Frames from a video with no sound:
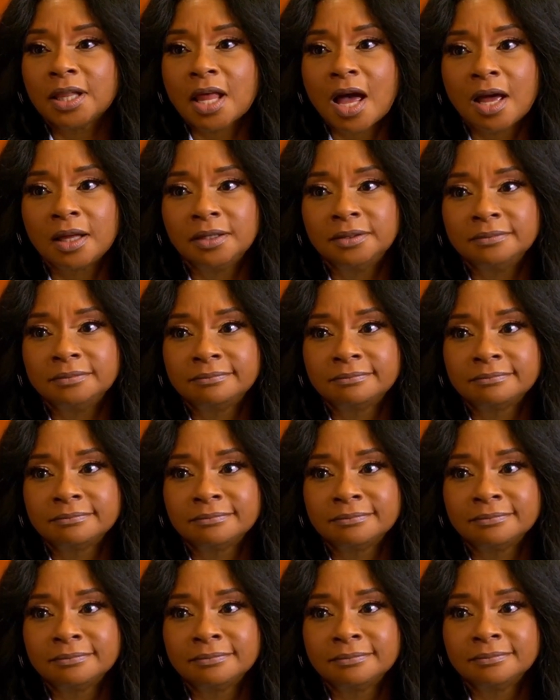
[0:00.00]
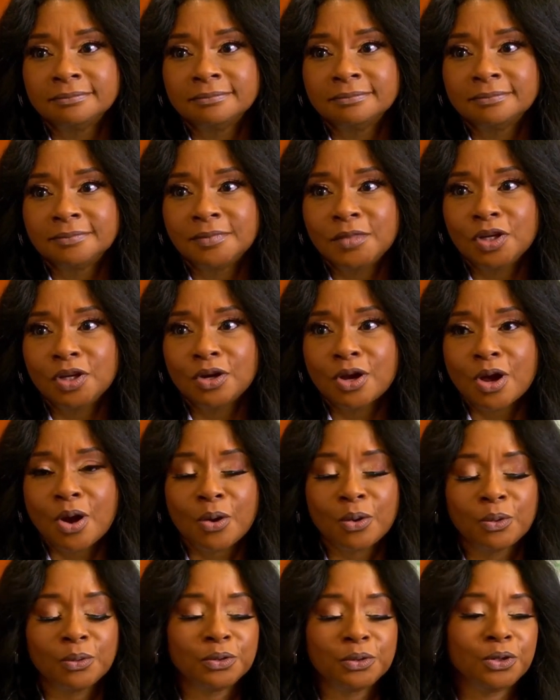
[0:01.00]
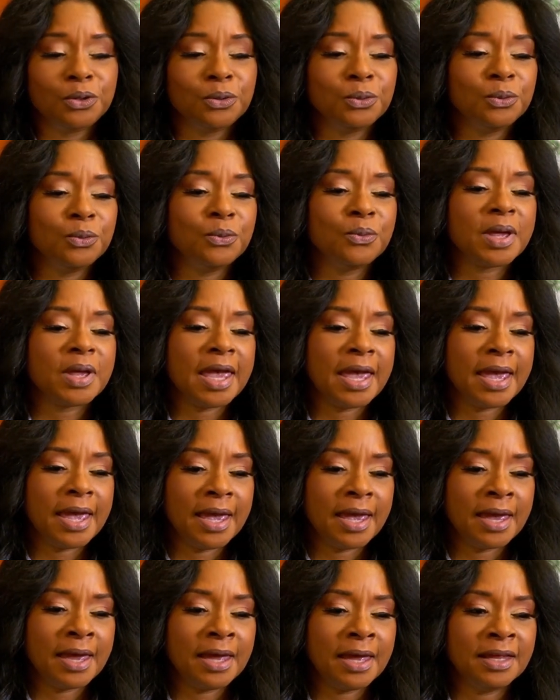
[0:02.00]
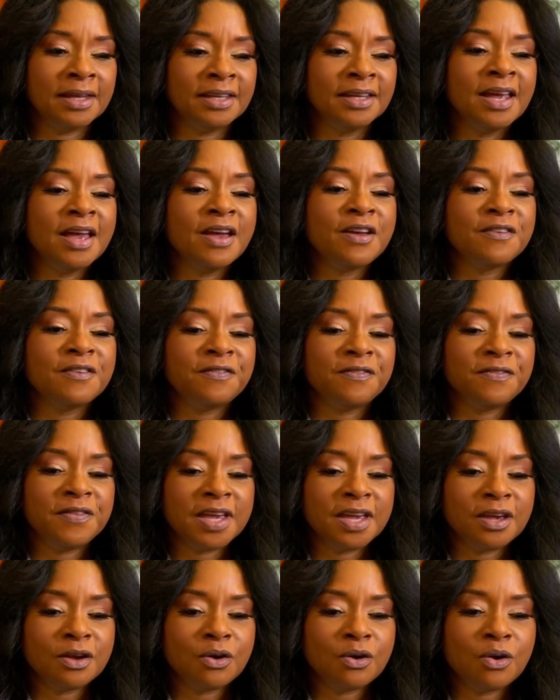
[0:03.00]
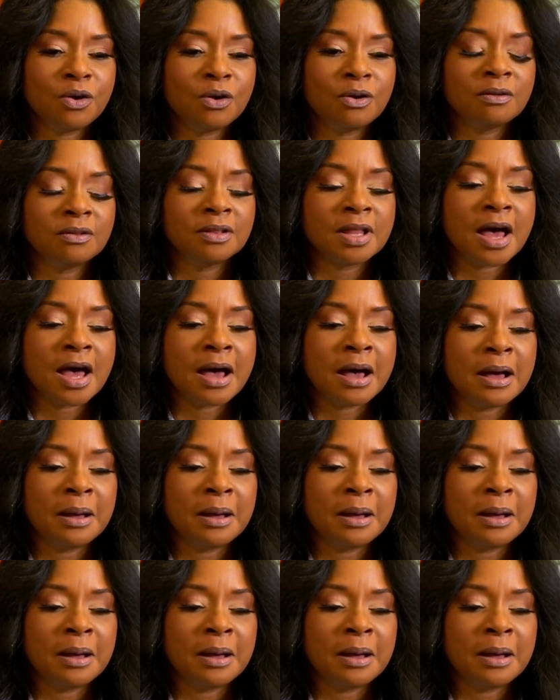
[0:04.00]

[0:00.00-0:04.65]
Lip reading: line. You know, you can feel